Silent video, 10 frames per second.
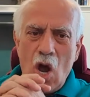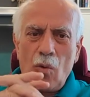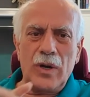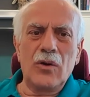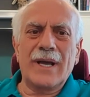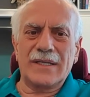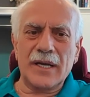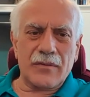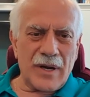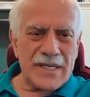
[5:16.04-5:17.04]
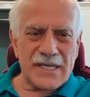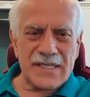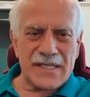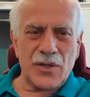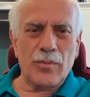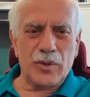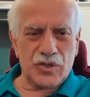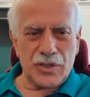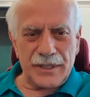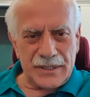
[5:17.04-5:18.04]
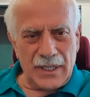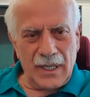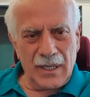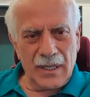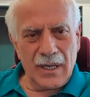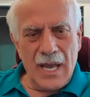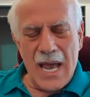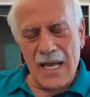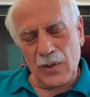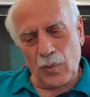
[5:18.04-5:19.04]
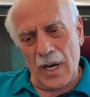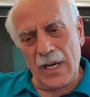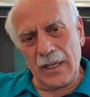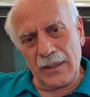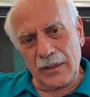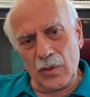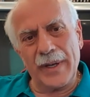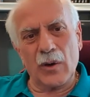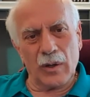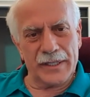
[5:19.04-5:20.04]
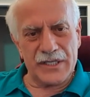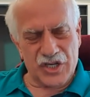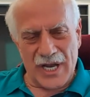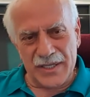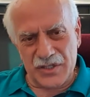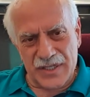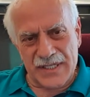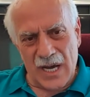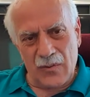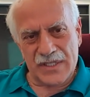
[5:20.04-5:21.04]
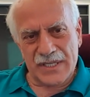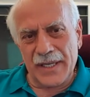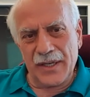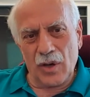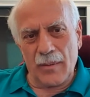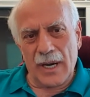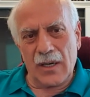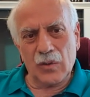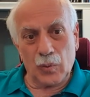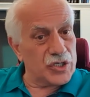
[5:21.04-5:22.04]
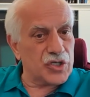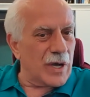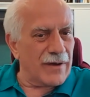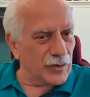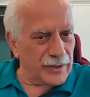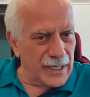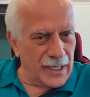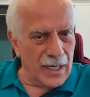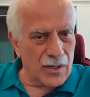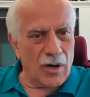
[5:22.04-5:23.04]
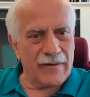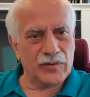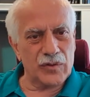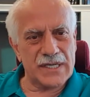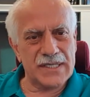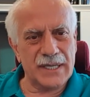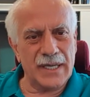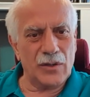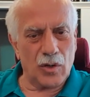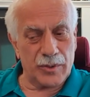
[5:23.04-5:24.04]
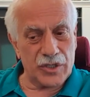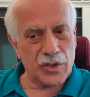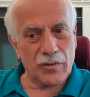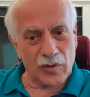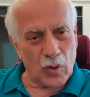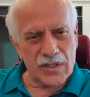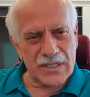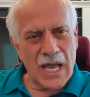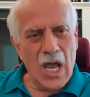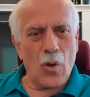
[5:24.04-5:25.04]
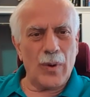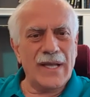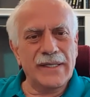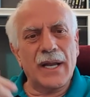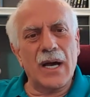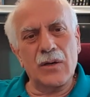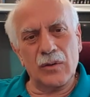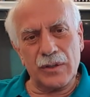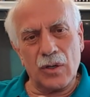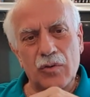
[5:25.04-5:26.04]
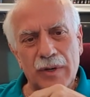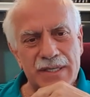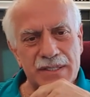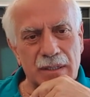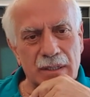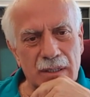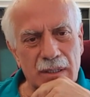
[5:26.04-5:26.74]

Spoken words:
We look at a crisis as an opportunity. And while doing all these challenges I was telling you about, which you have to take care of to sustain the operation, of course, we had an eye on the horizon.